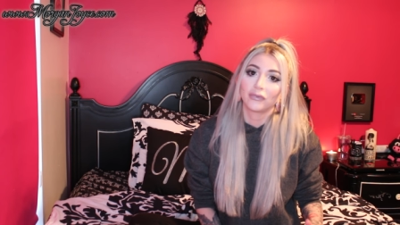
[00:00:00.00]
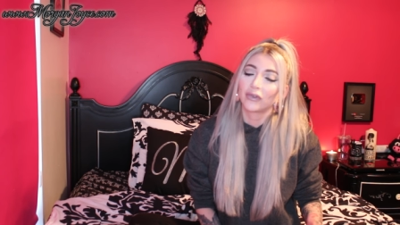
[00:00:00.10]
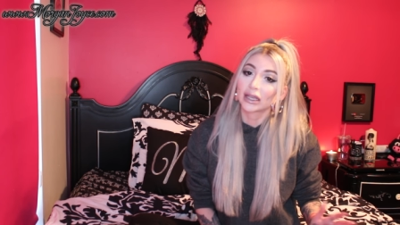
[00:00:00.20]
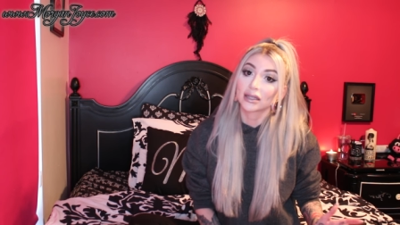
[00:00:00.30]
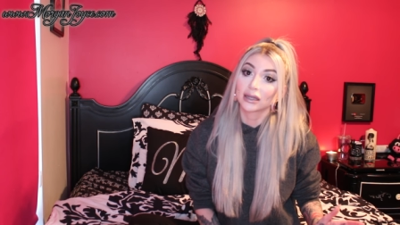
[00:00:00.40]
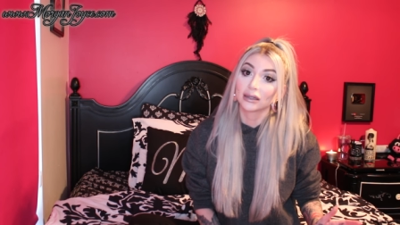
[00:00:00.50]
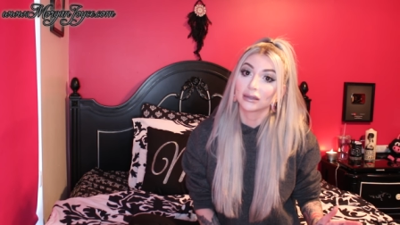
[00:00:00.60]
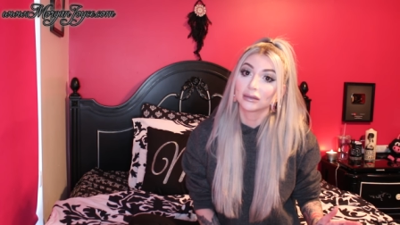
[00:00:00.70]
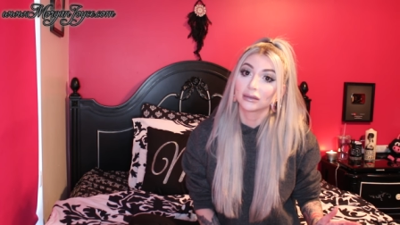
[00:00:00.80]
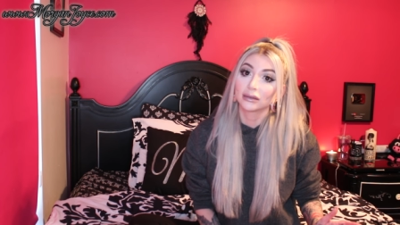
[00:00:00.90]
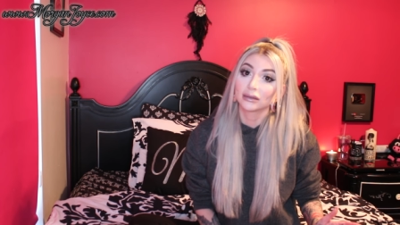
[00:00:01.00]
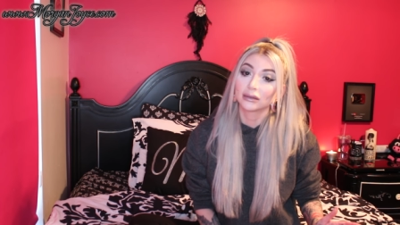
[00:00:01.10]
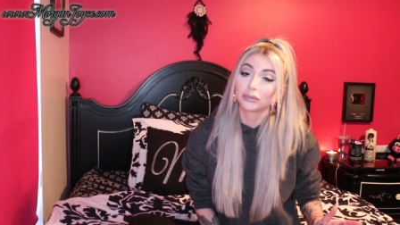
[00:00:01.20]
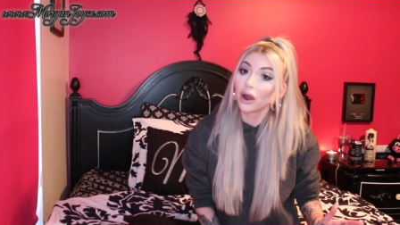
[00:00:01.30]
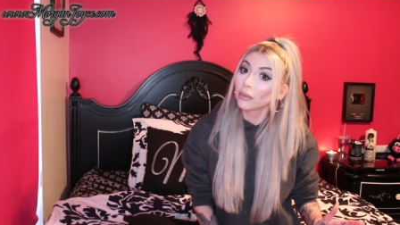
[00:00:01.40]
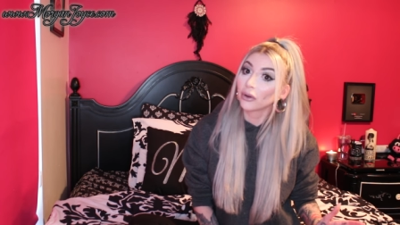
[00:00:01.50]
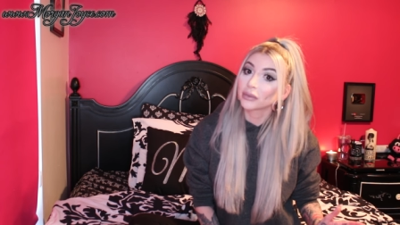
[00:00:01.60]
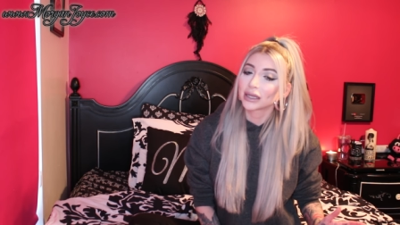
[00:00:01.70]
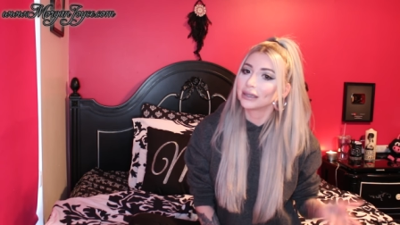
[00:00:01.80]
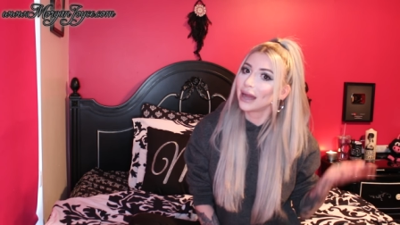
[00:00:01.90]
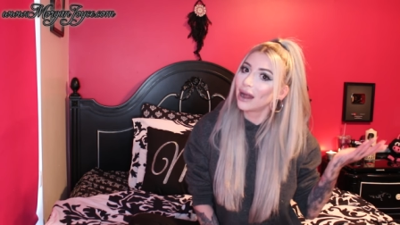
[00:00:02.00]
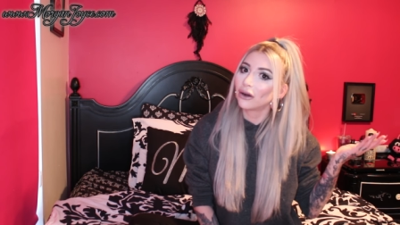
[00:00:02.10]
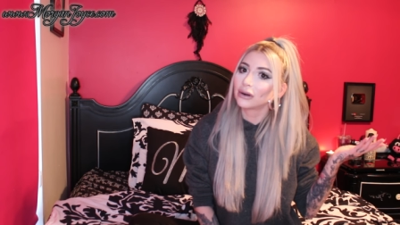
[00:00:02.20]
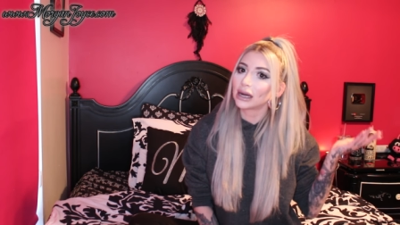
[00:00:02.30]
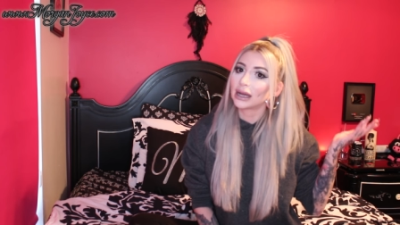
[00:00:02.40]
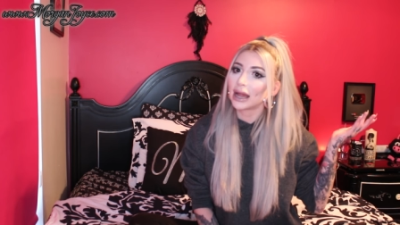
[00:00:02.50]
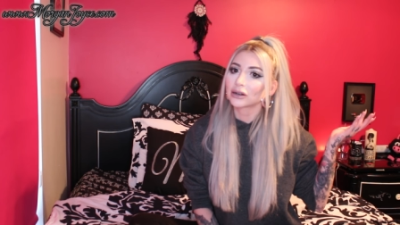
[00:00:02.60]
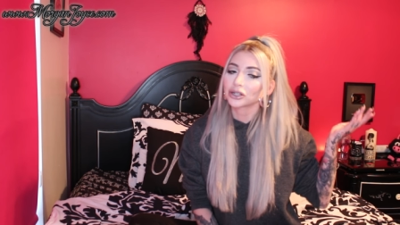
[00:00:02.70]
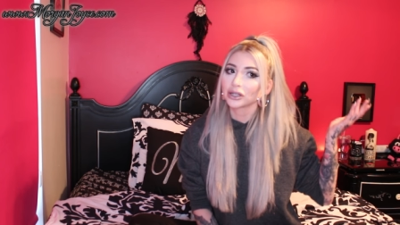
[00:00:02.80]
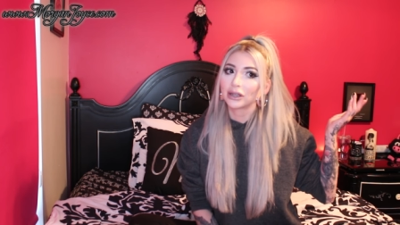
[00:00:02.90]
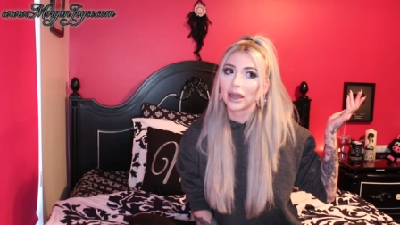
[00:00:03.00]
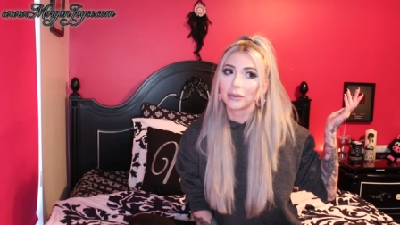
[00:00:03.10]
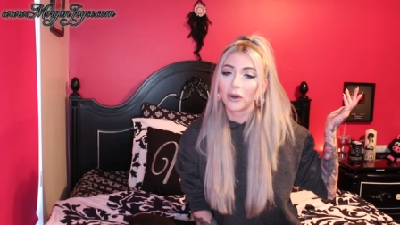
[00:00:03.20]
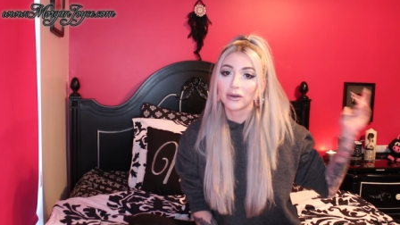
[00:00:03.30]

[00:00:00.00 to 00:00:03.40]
fixing problems and now I actually am